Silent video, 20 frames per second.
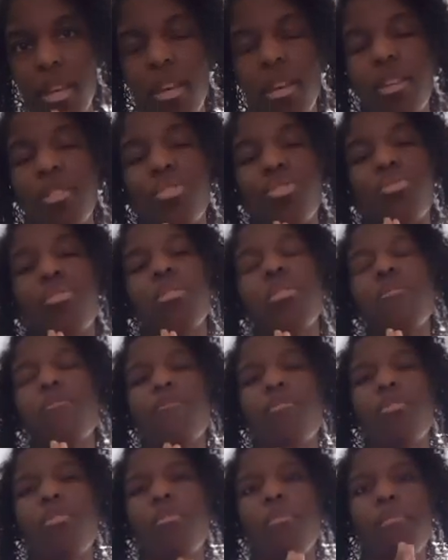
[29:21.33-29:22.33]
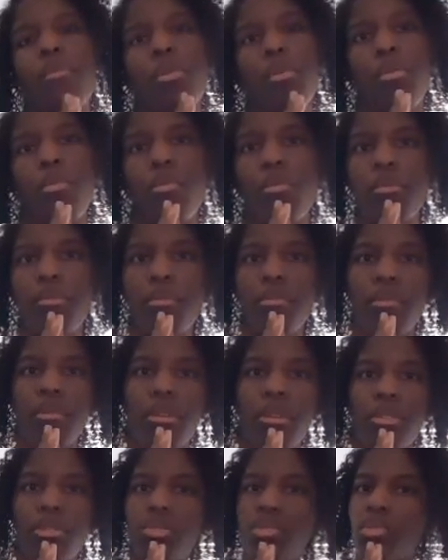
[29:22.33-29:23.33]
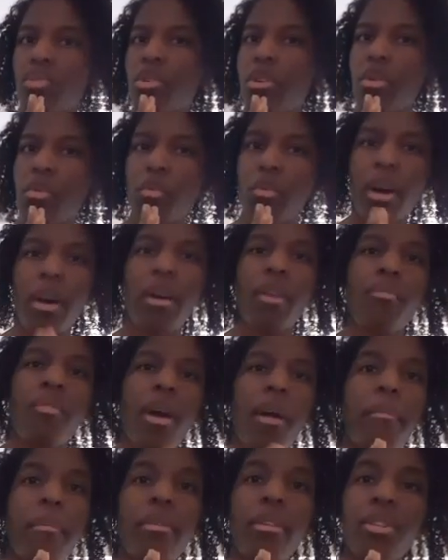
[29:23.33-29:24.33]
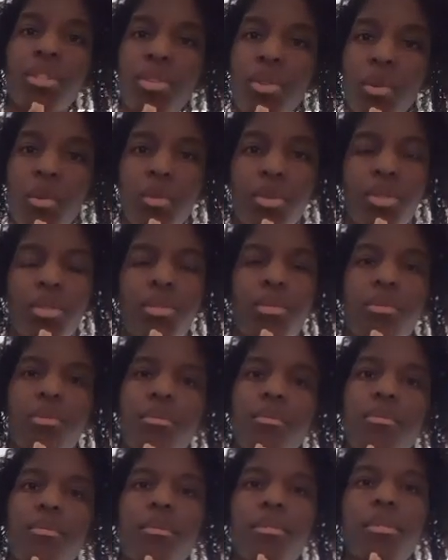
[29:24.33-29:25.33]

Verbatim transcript: Enjoy the full moon. Enjoy what grandmother shows you.